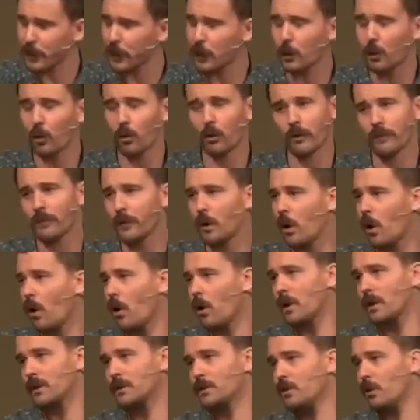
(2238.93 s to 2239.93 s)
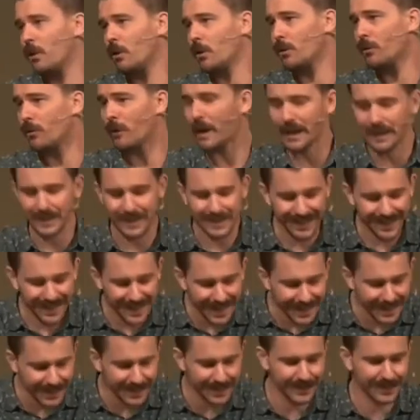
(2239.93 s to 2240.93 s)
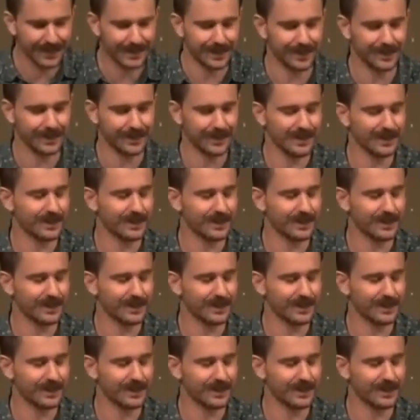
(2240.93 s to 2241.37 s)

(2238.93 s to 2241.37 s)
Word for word: The law of God is not graceless.